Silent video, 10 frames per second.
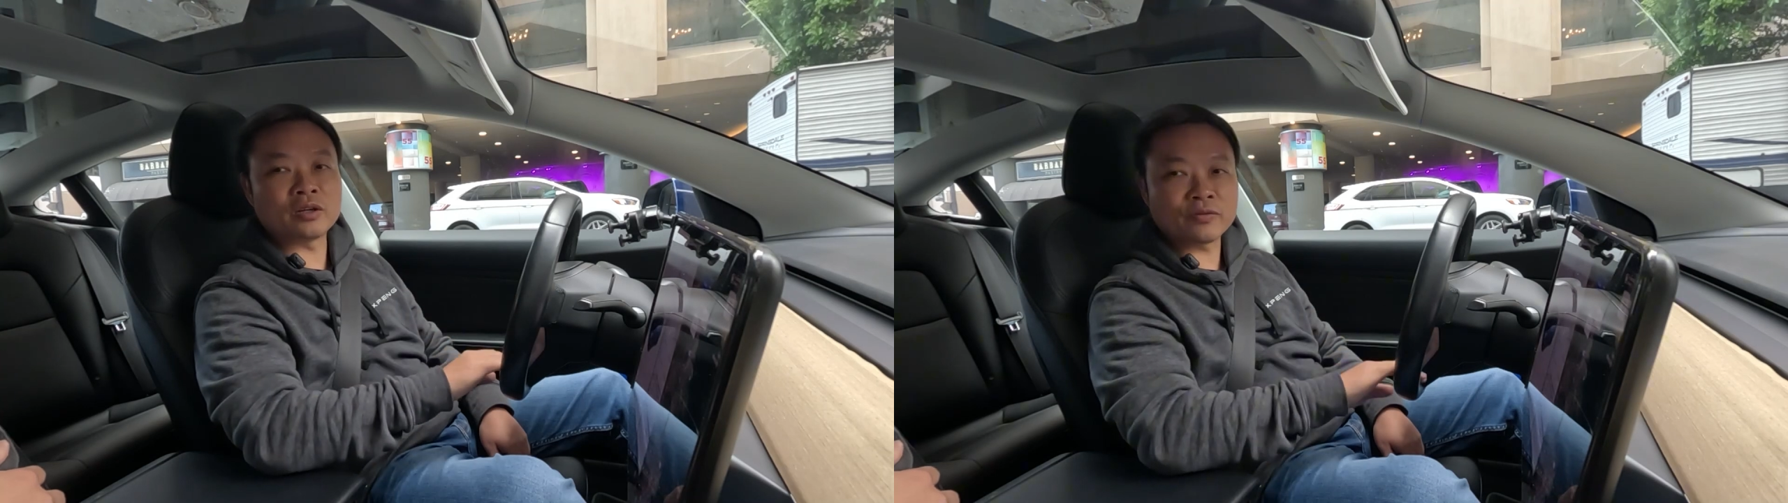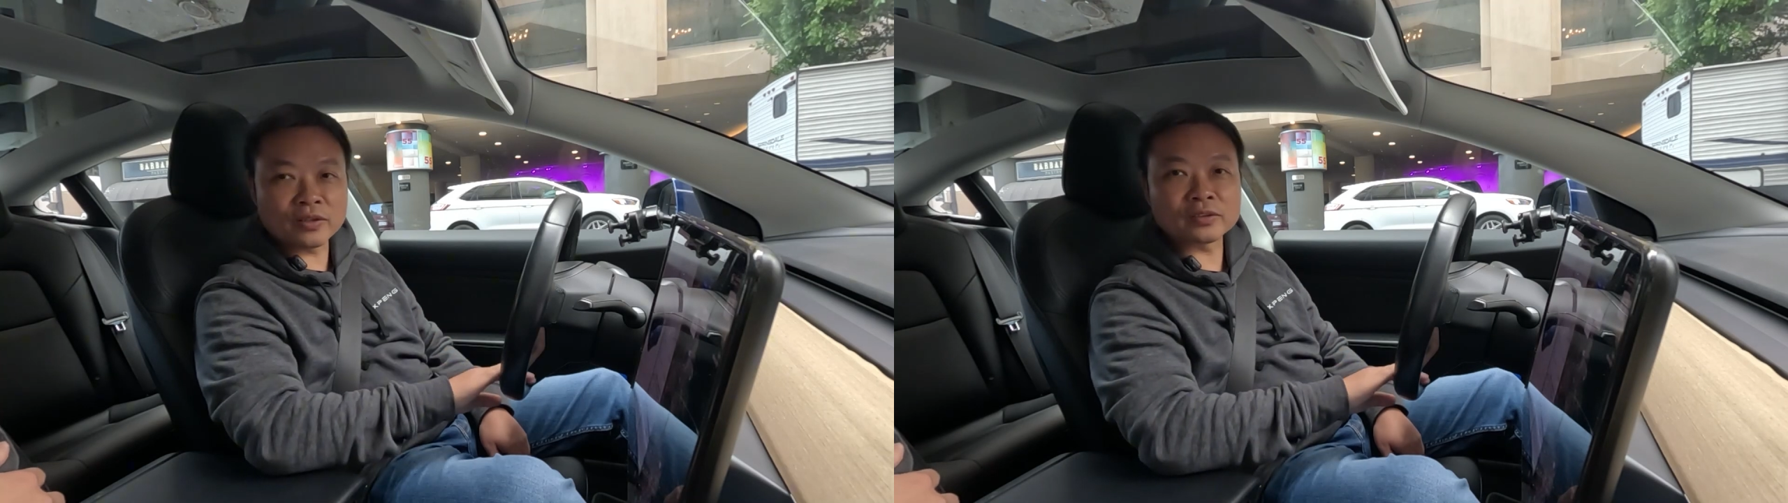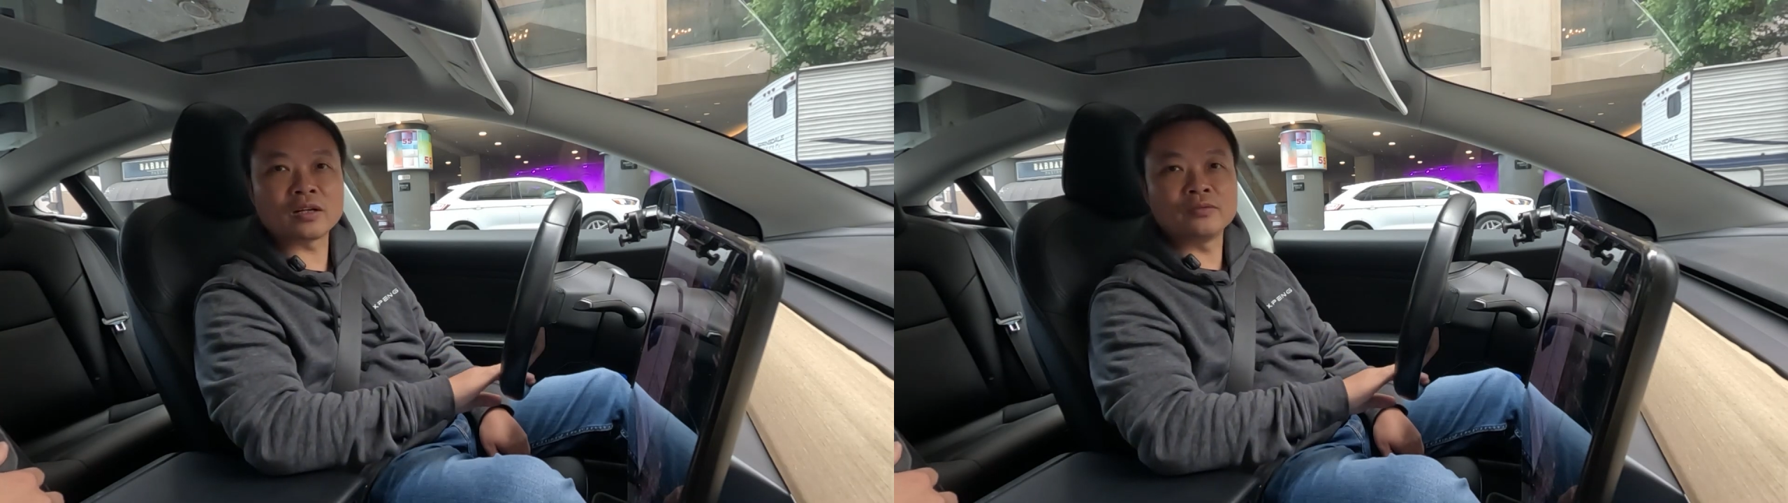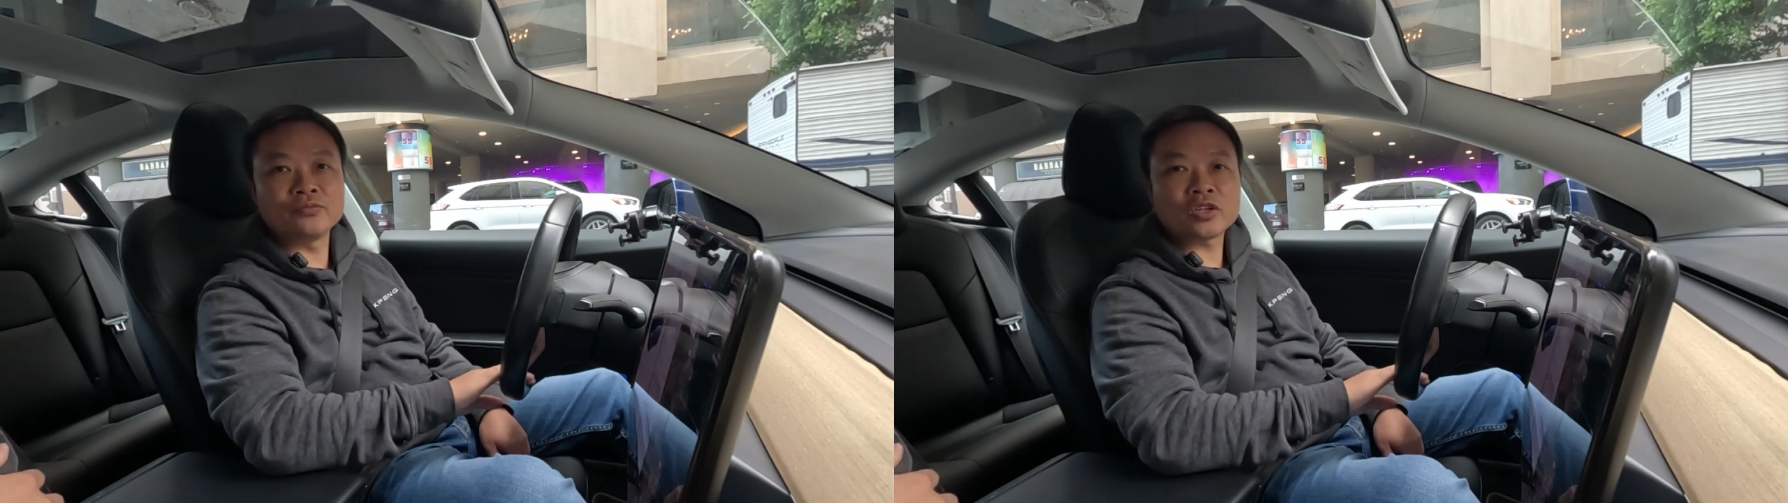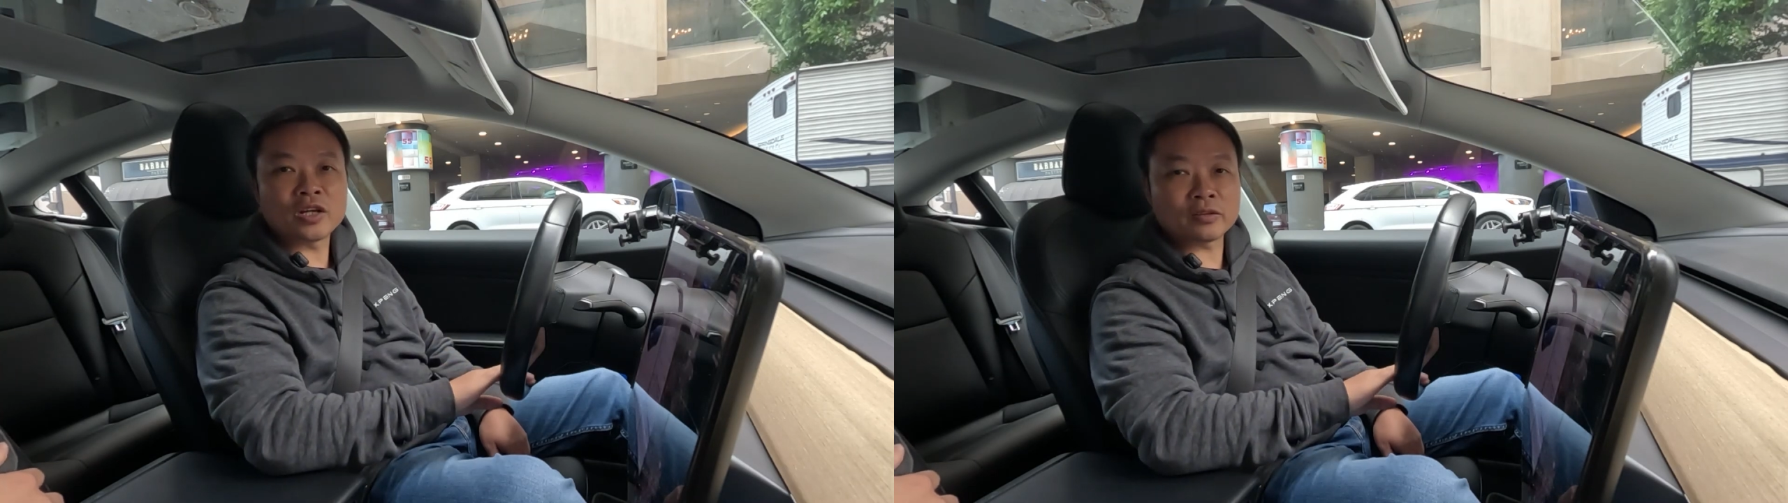and
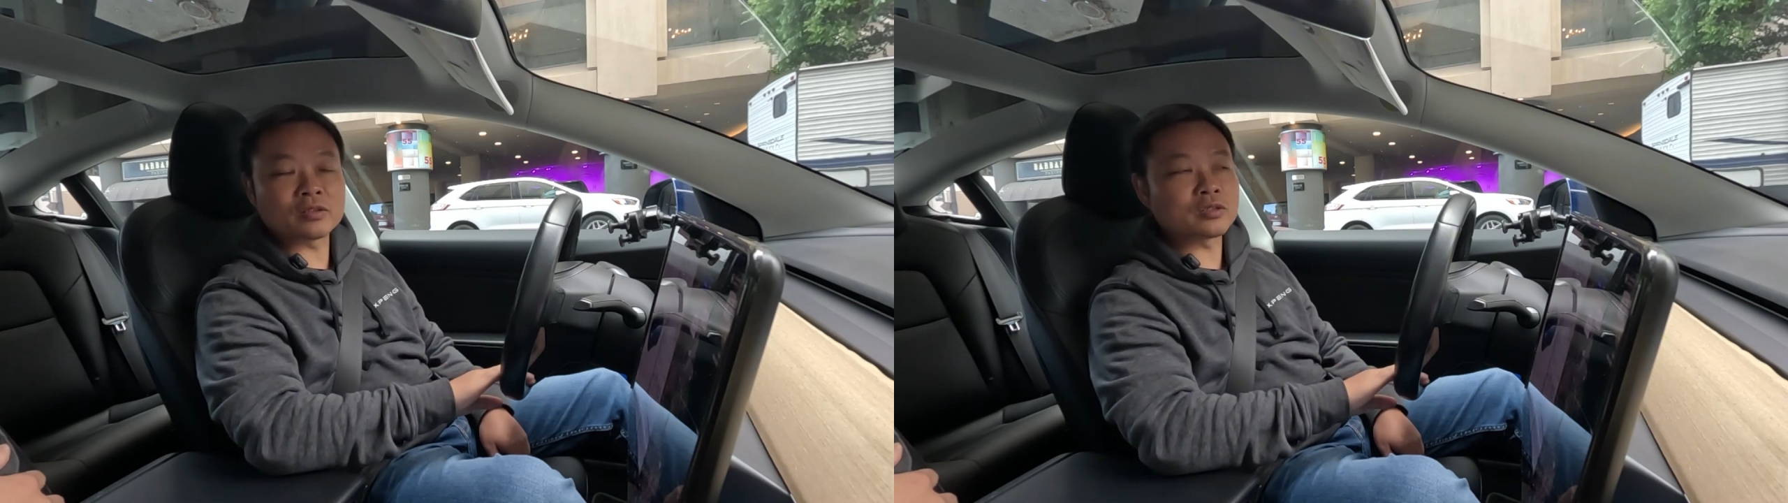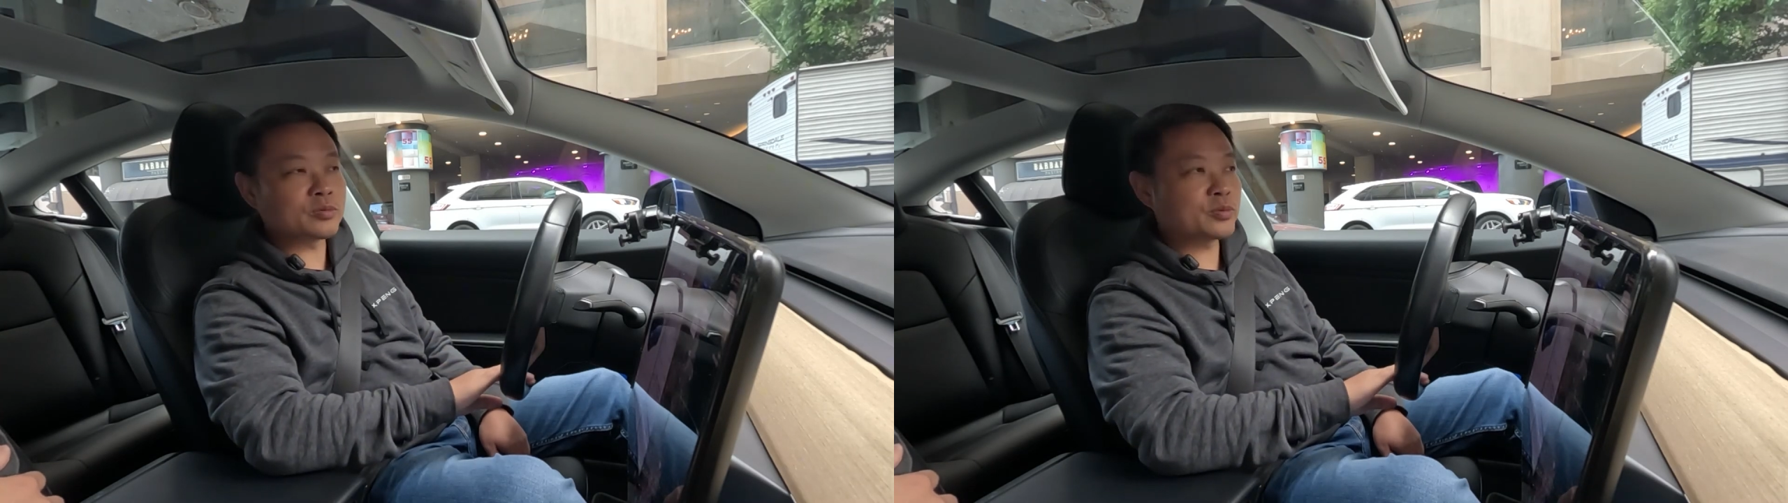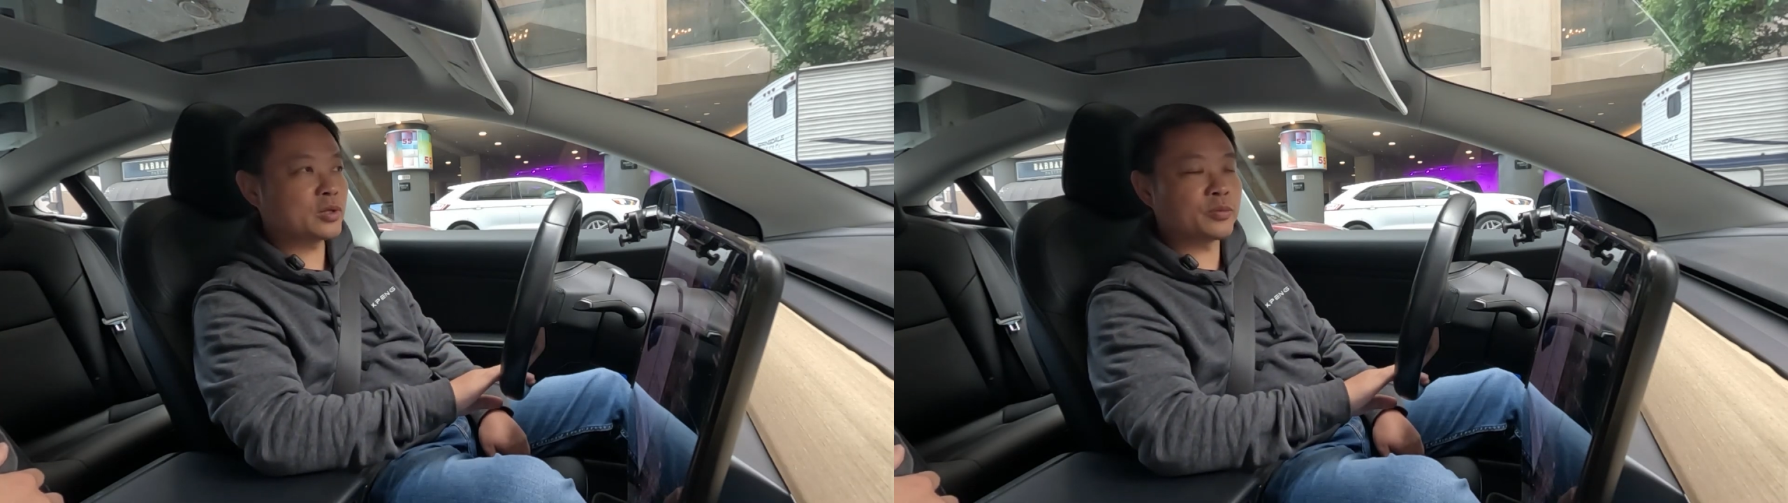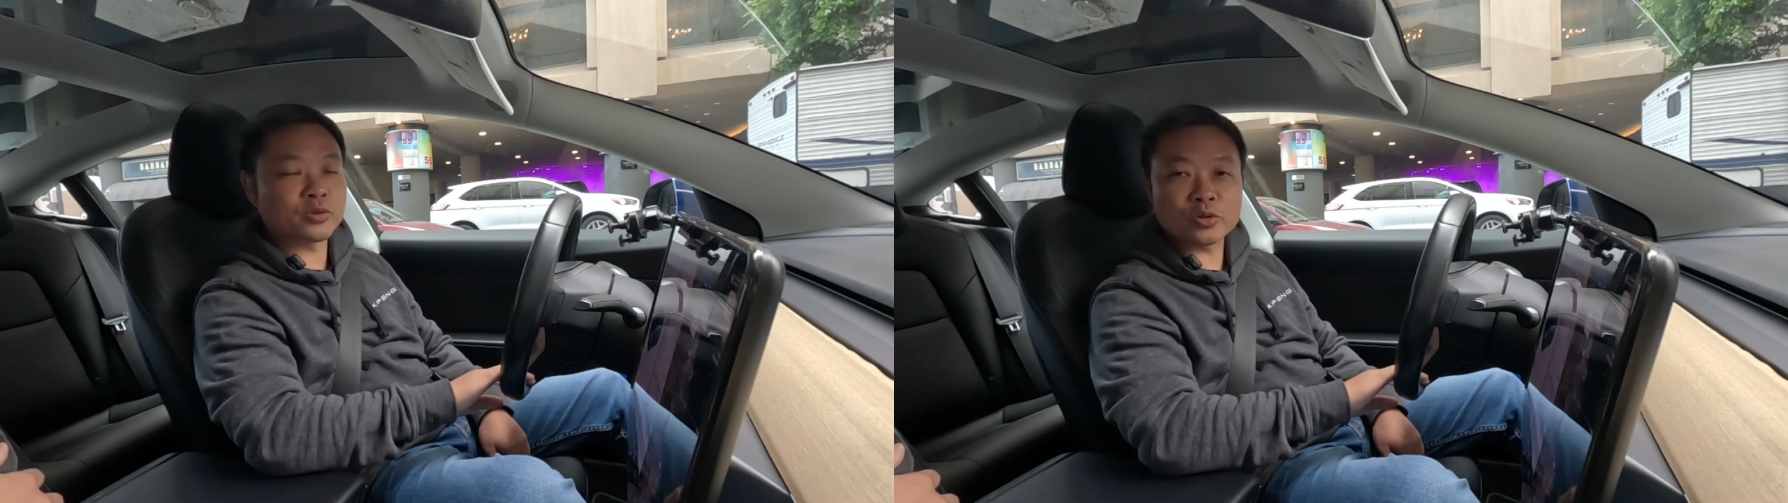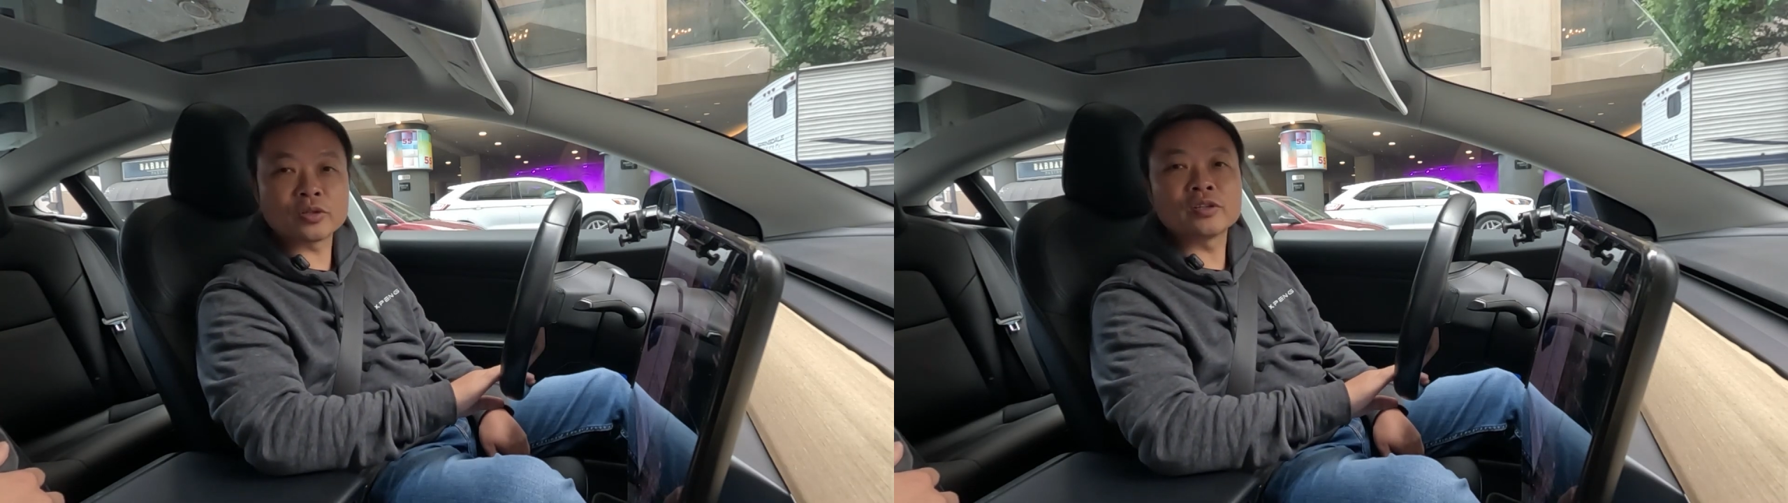incorporate those in
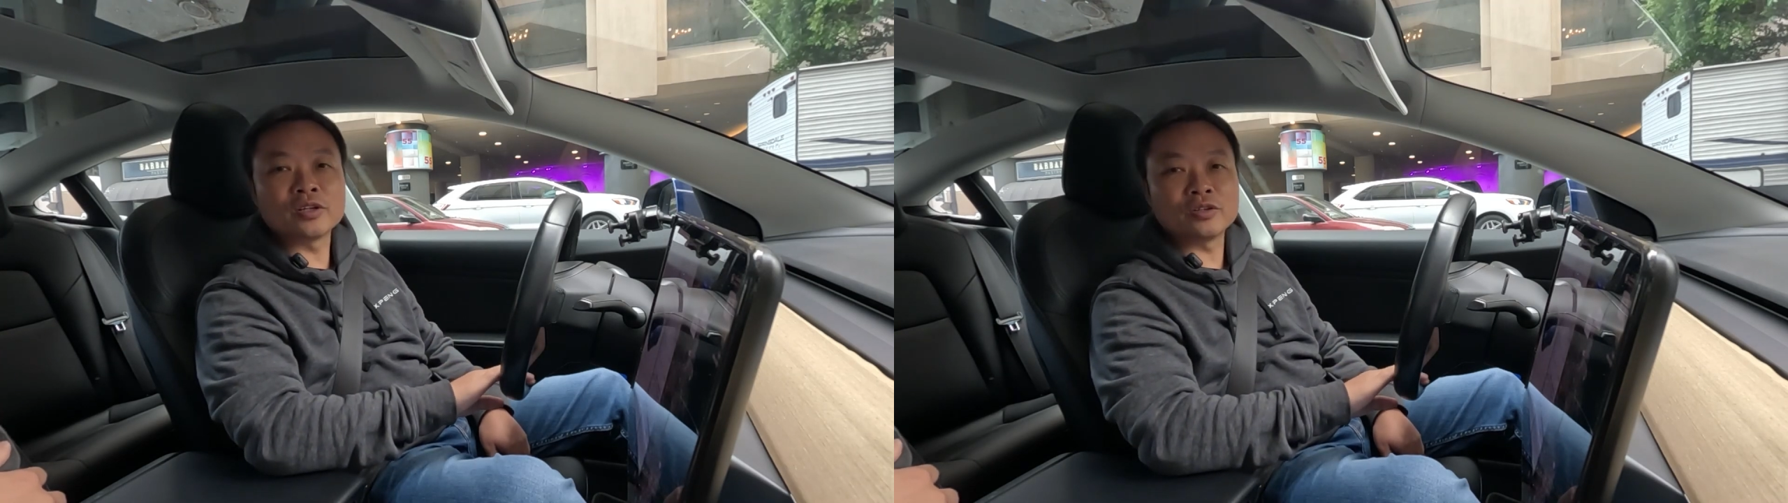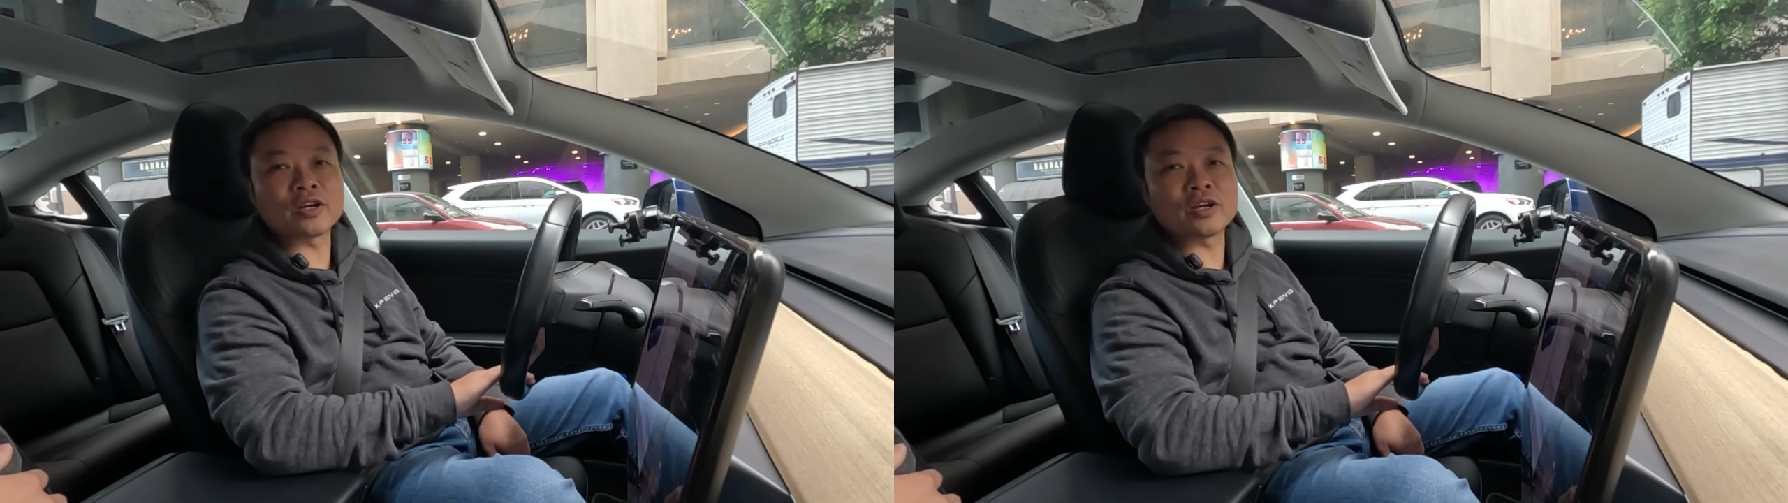XNGP.